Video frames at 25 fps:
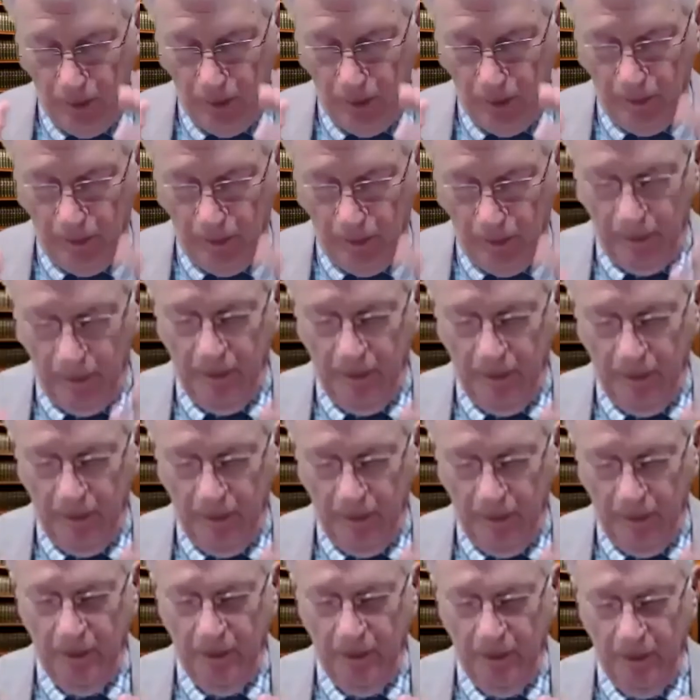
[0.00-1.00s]

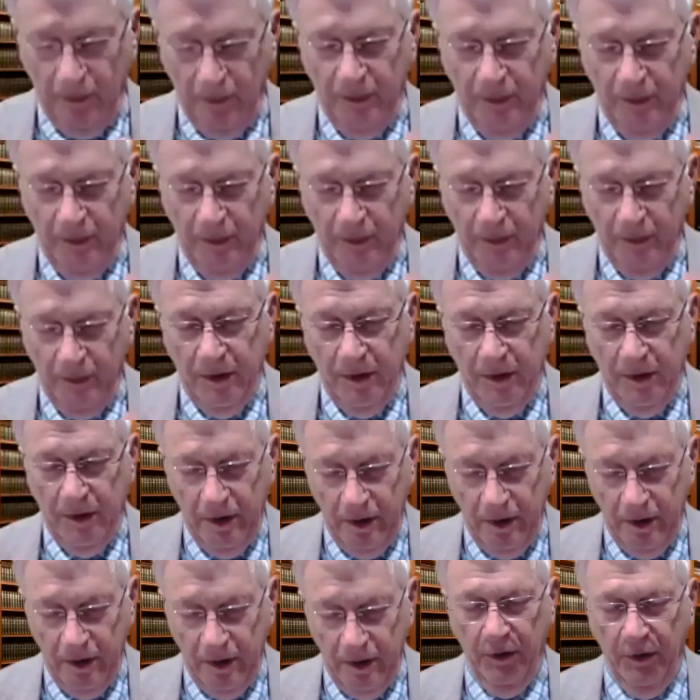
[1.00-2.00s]
overarching strategy that
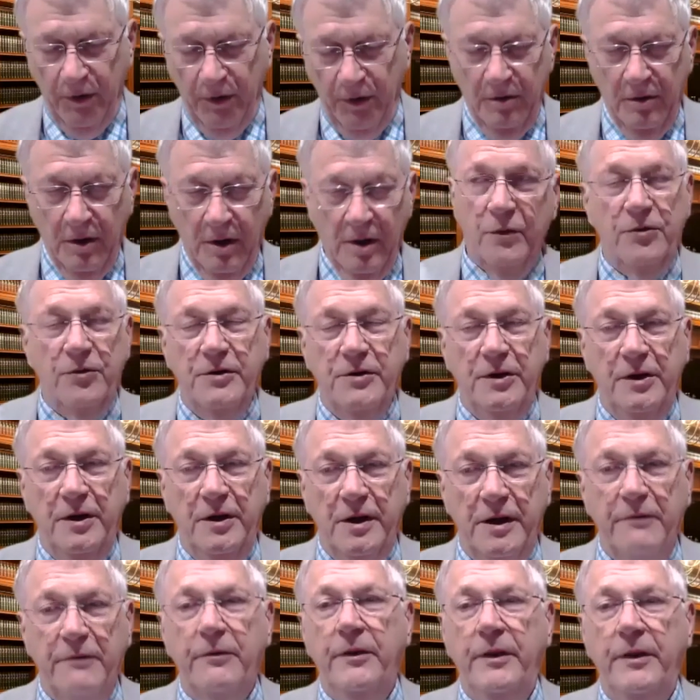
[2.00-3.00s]
everything must
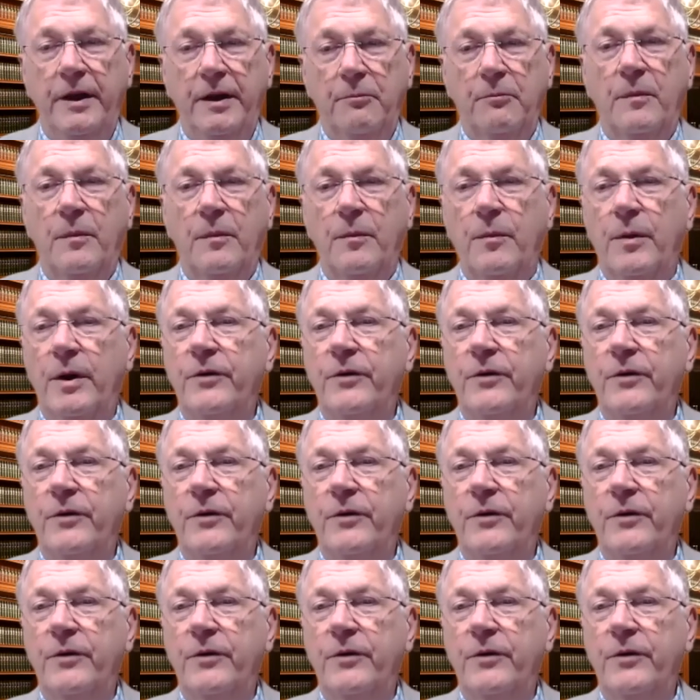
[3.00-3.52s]
plug into.